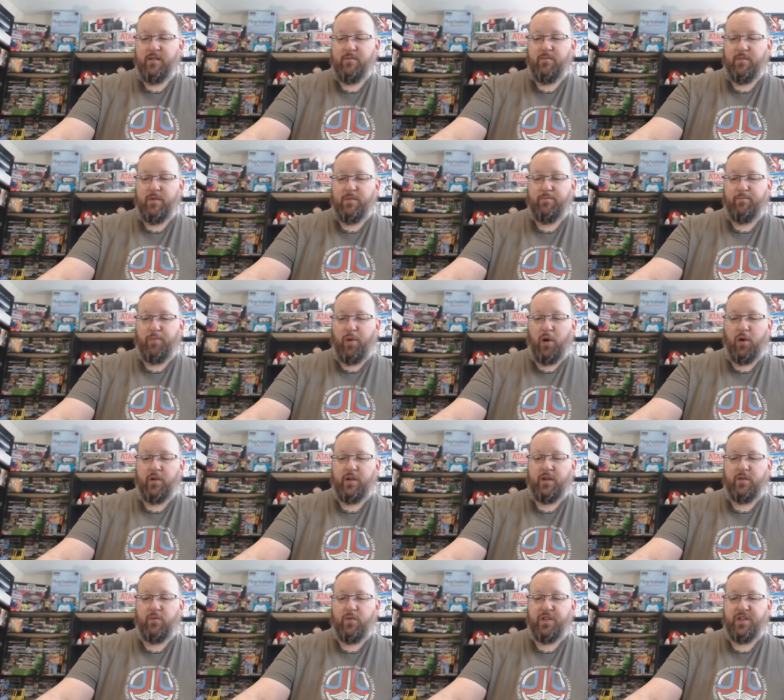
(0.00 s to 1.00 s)
parted
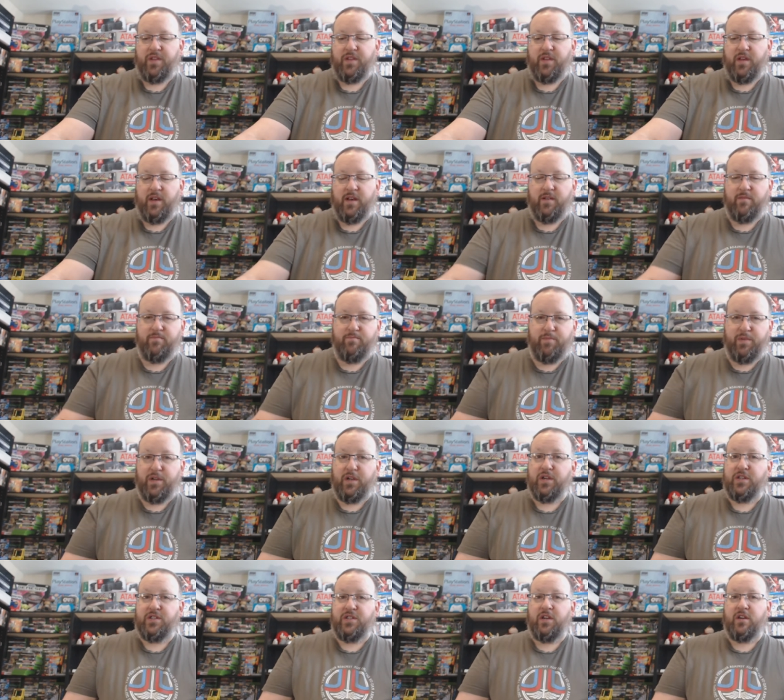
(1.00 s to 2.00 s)
with a good
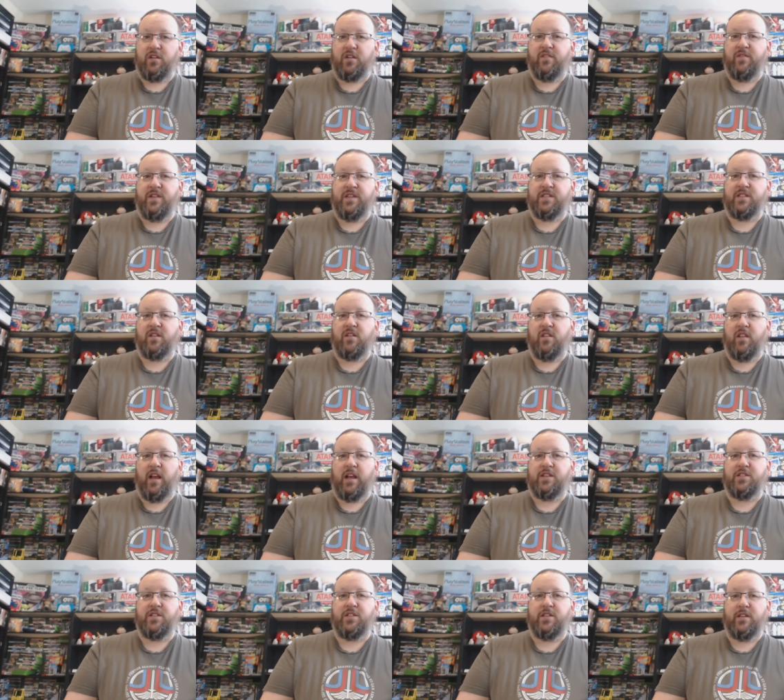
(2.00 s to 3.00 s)
chunk of his
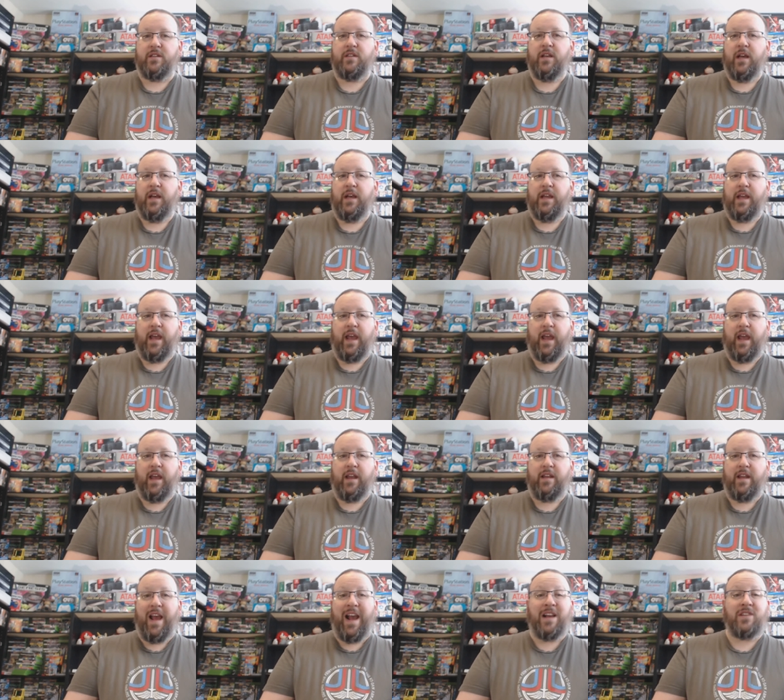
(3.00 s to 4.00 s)
collection and
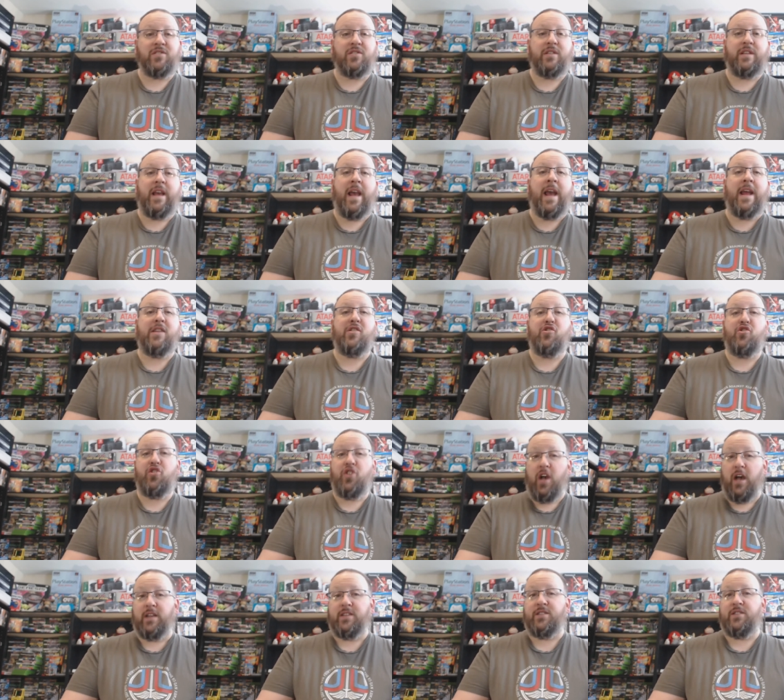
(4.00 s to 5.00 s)
actually had
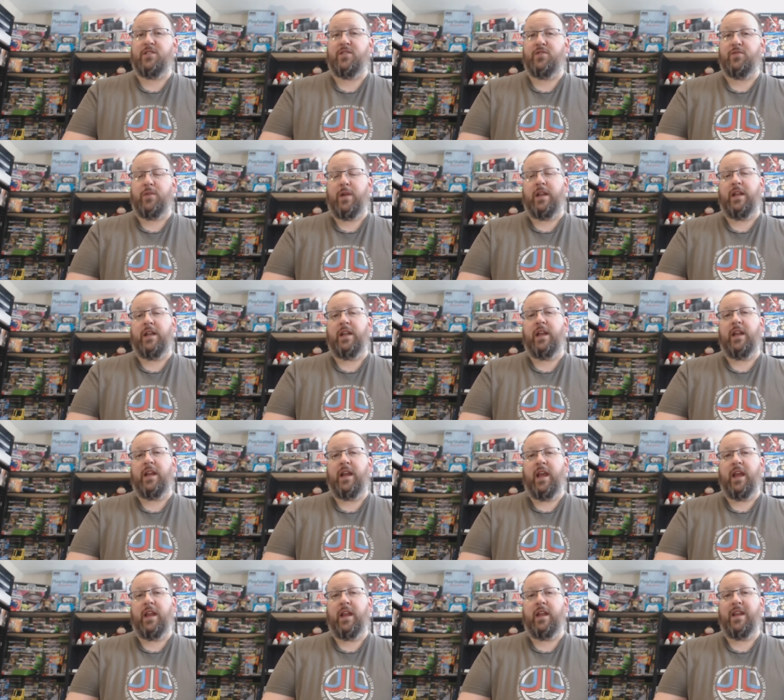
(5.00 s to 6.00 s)
just traded it
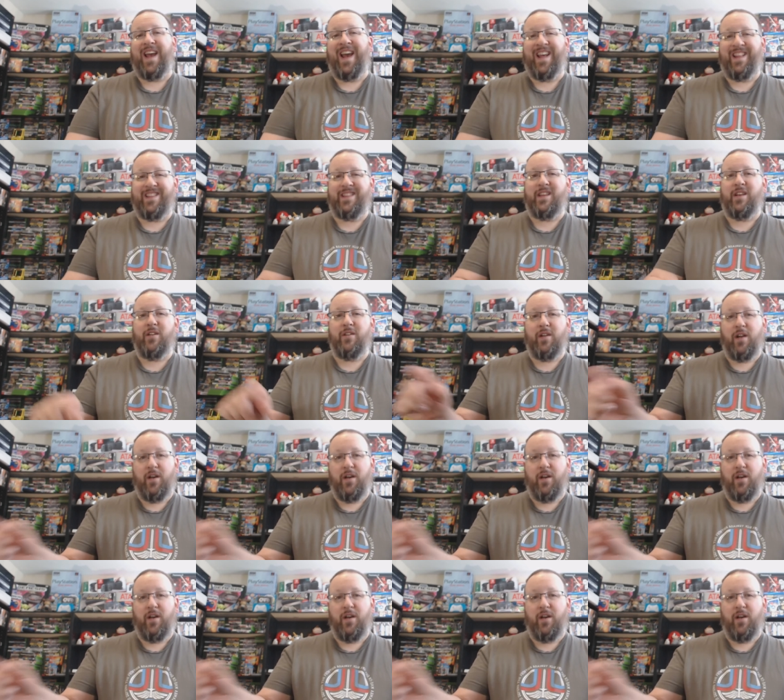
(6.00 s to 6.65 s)
in at their other